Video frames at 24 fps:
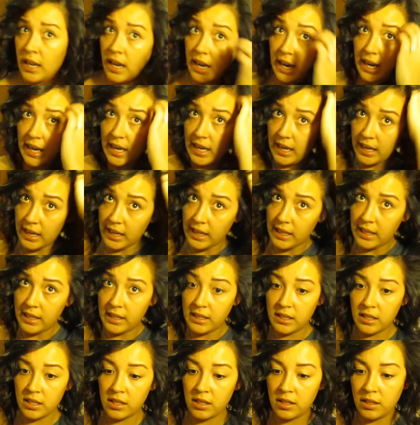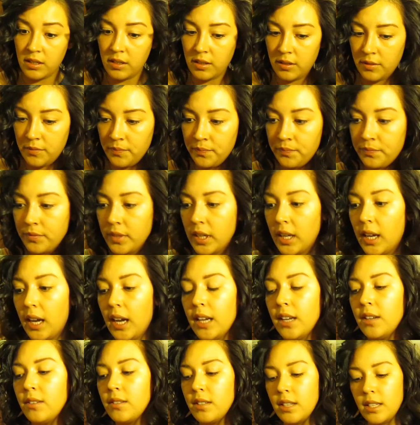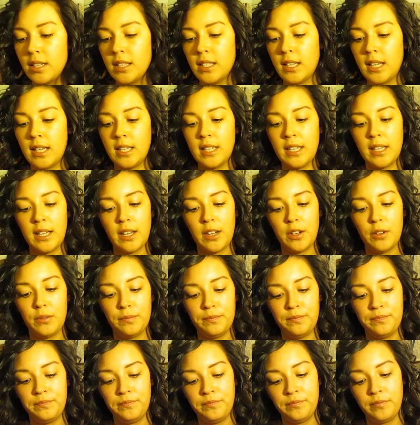And I use this teasing comb.